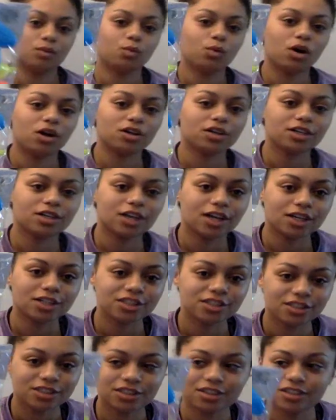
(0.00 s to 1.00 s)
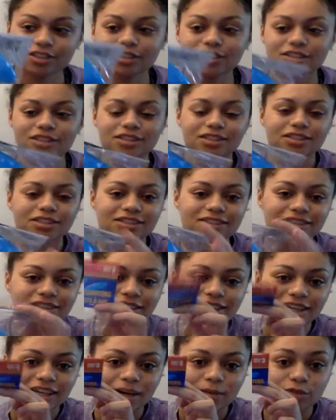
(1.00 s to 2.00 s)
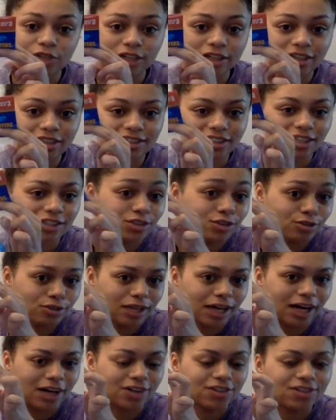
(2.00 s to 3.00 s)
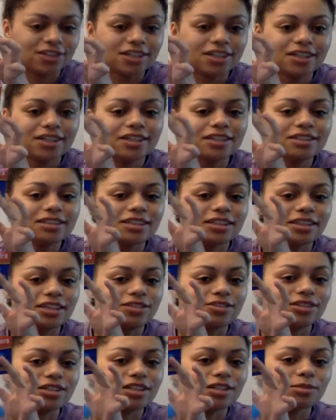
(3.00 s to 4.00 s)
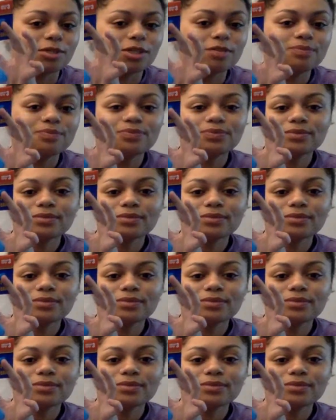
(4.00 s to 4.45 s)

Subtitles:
Water gun. Try not to say it too loud so that they don't hear me.